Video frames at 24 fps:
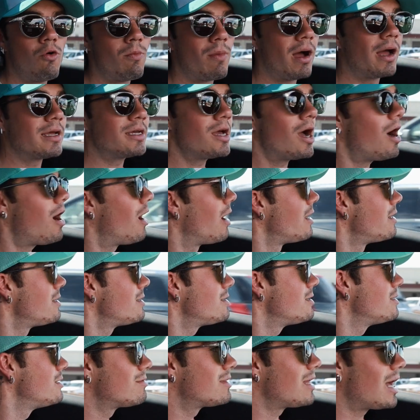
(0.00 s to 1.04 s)
my God.
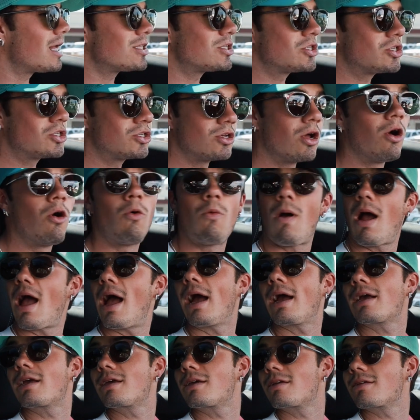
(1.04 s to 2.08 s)
That's so
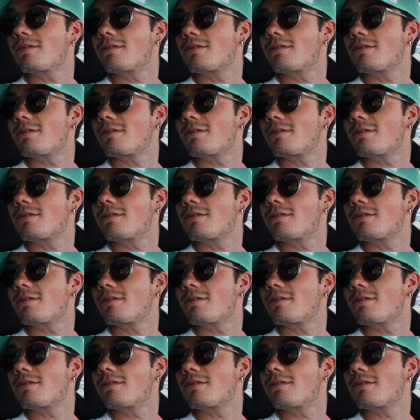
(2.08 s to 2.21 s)
whack.